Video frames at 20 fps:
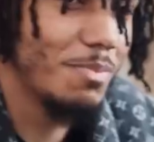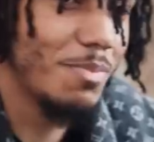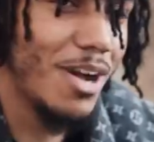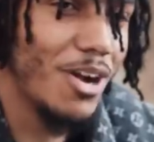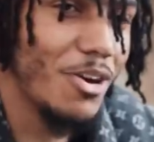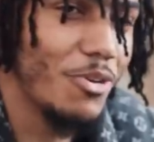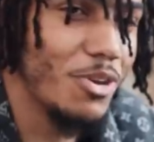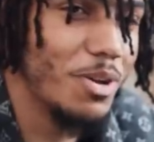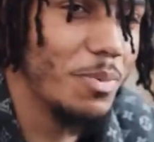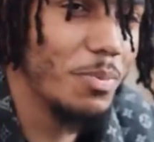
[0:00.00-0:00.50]

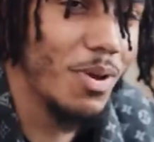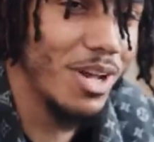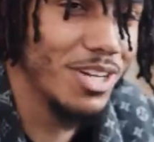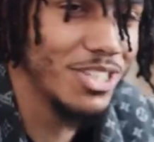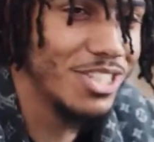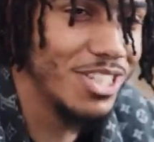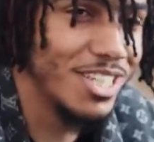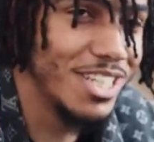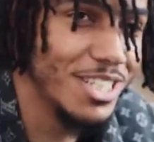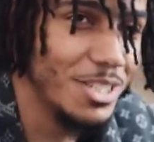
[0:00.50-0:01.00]
my green
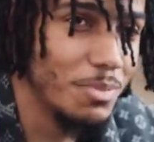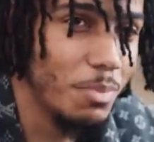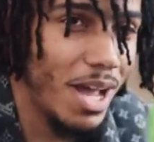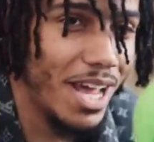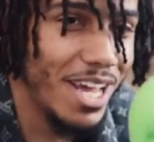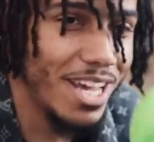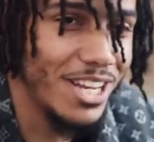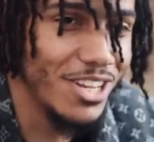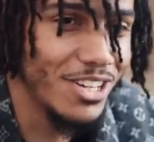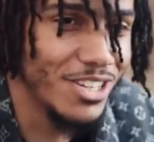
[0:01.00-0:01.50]
plushie. This is
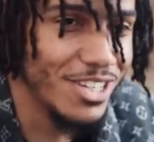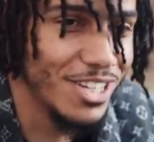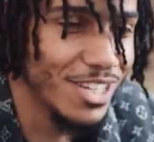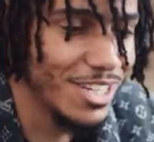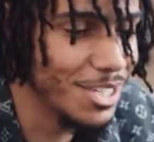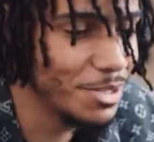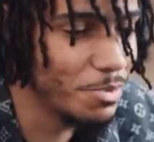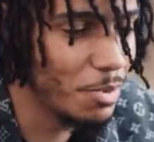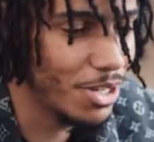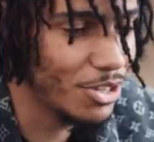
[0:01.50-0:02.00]
my alien,
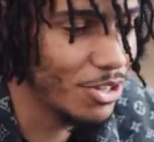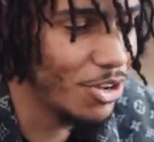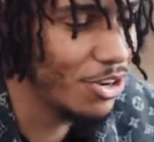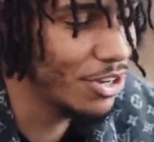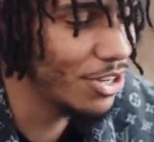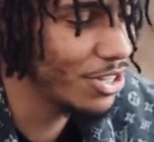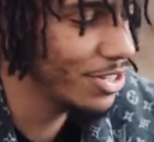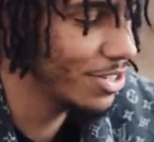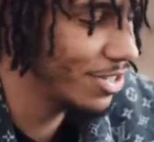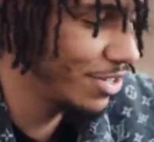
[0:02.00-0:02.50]
yeah, this is my dog.